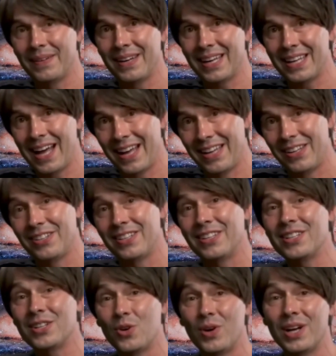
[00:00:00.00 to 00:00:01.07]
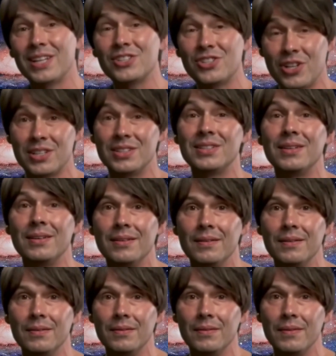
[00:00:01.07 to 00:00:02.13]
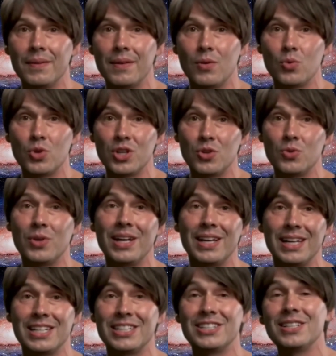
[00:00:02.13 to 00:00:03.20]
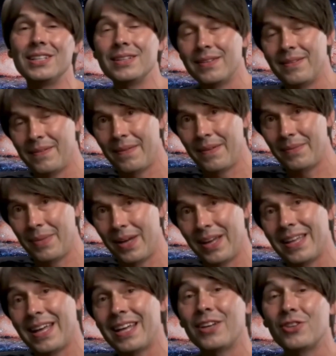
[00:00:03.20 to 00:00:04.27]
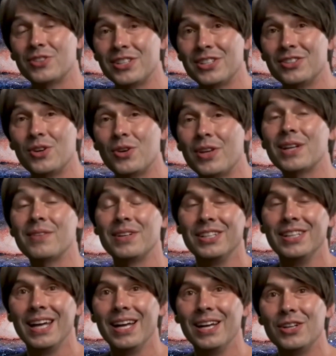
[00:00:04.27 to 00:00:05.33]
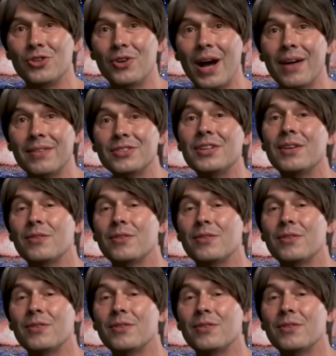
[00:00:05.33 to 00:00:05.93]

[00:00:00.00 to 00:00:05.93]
It asks us a question Will we listen? Because history does not give us second drafts